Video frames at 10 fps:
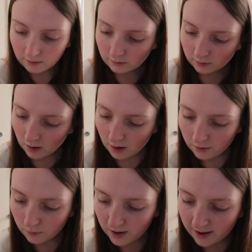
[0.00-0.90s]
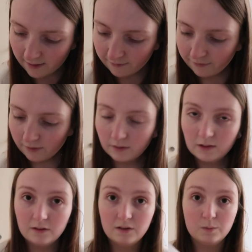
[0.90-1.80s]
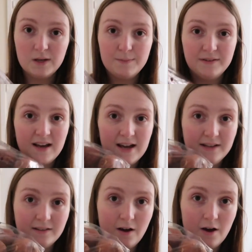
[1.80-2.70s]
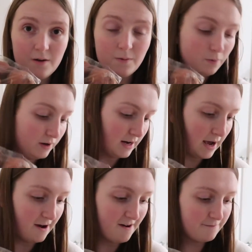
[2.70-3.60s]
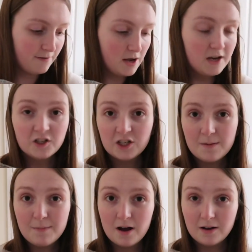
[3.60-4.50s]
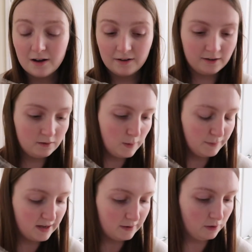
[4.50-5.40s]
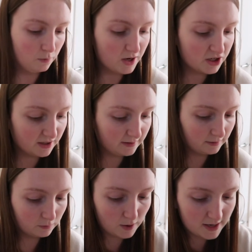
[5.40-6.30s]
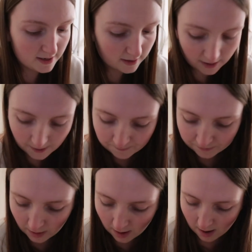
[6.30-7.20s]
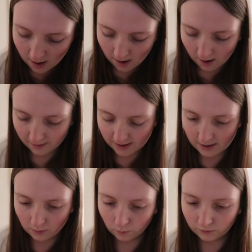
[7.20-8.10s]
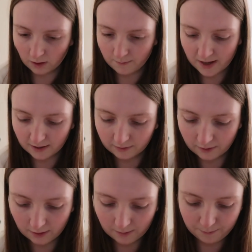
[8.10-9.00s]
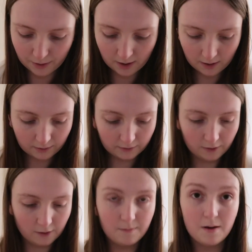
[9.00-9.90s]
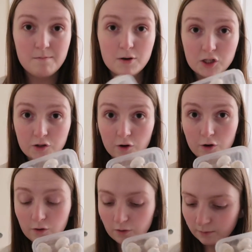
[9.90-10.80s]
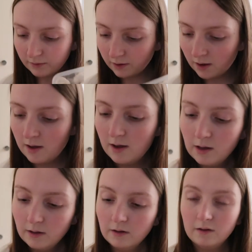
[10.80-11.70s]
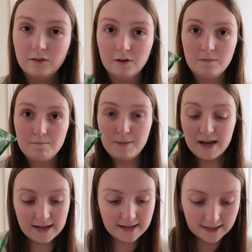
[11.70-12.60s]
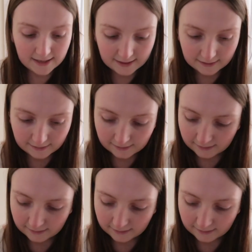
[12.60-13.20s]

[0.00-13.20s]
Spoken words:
to go with sweet potato. We're gonna have chicken burgers and sweet potato wedges this week. I then also picked up some mushrooms, some peas,